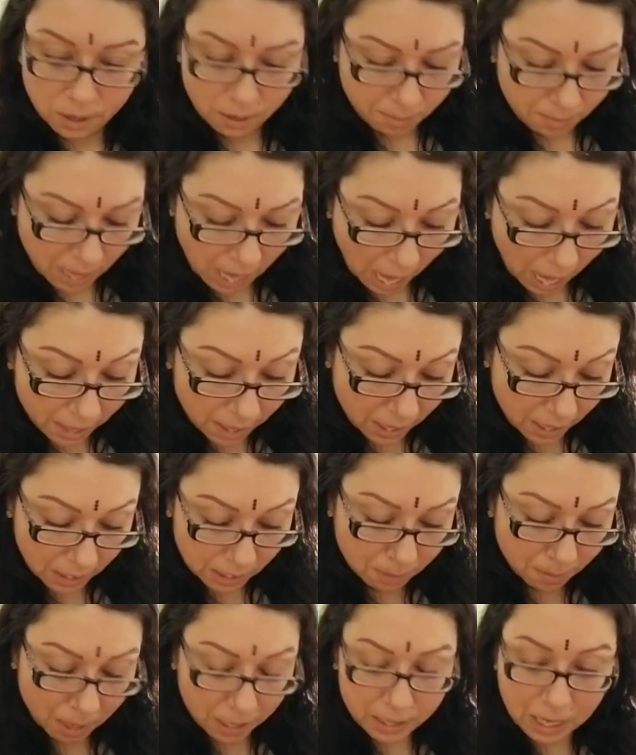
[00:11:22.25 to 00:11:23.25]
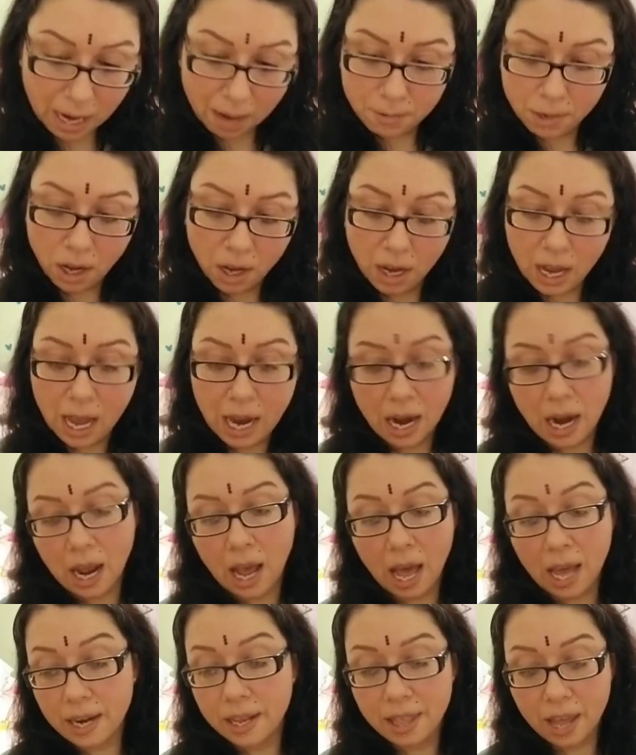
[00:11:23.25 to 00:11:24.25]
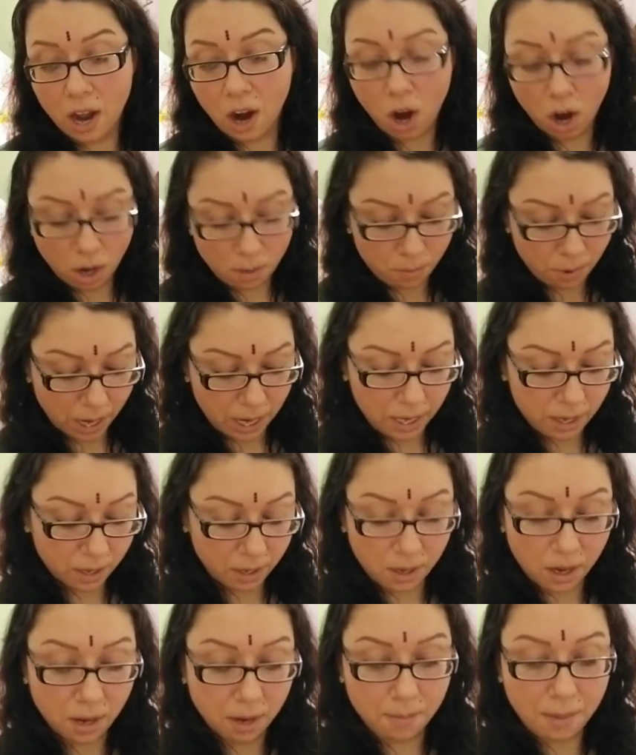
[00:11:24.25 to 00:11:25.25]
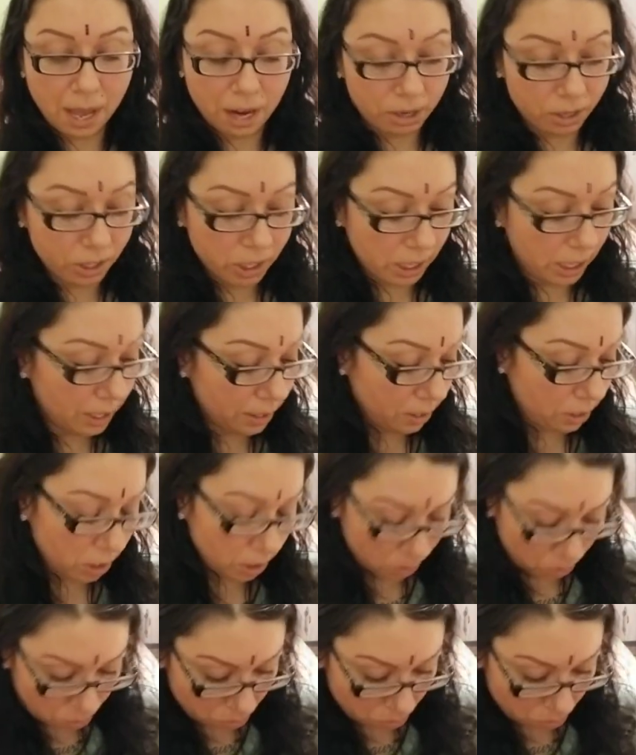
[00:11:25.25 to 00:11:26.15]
But I think it's about time y'all got out of that heartbreak energy. It's just,